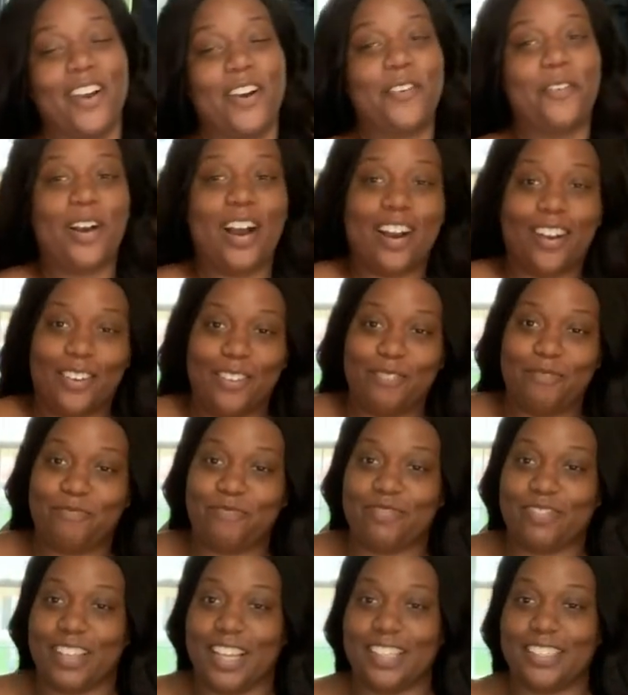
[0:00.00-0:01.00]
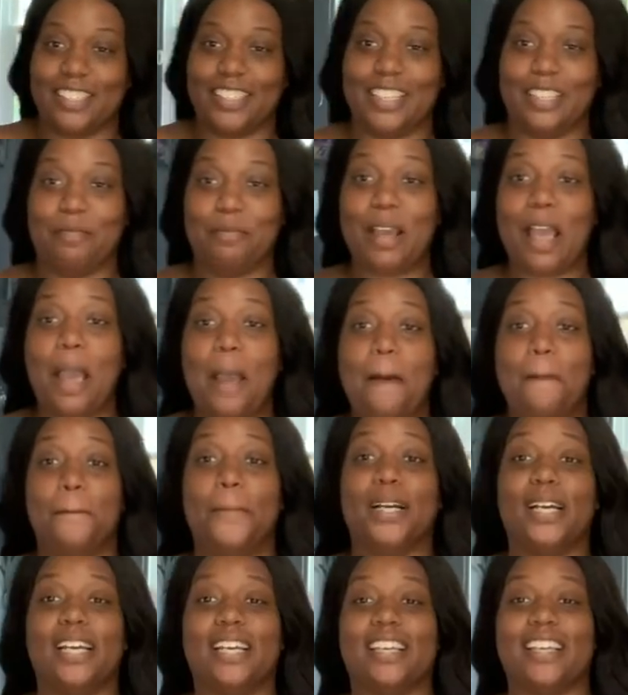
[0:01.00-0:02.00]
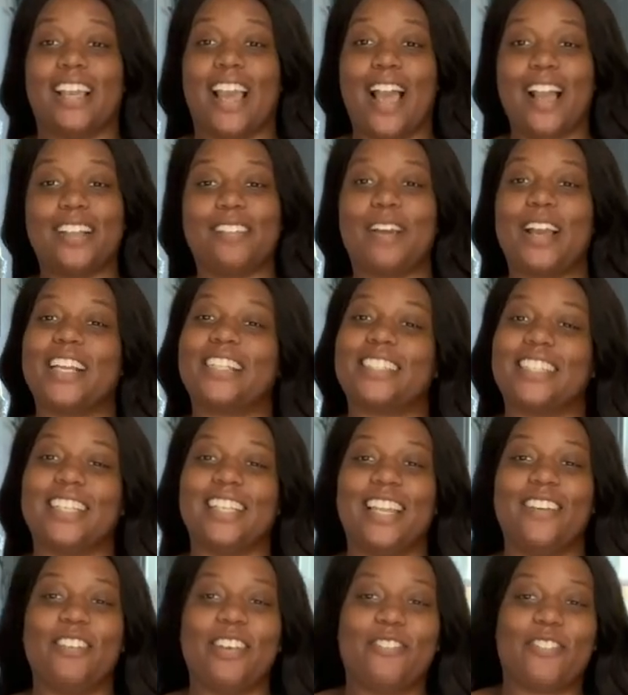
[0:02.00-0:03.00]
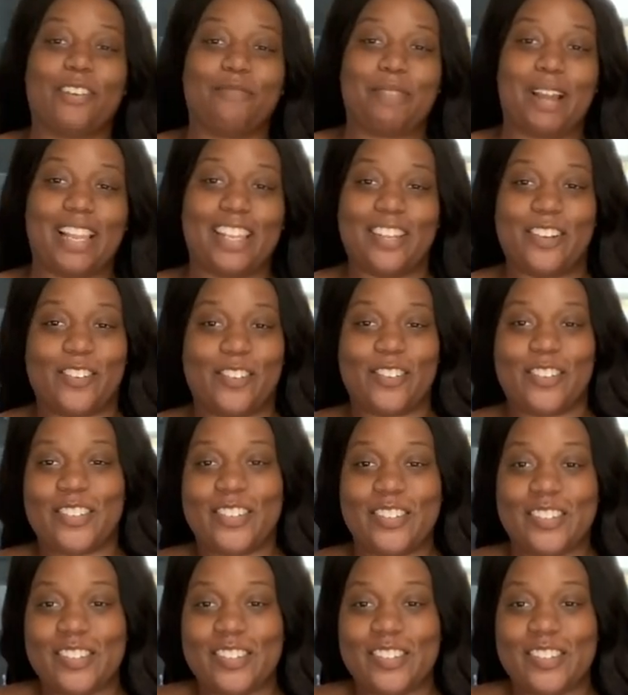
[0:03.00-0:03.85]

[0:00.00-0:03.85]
Oh, wow. That's deep. But I'm actually living for my little,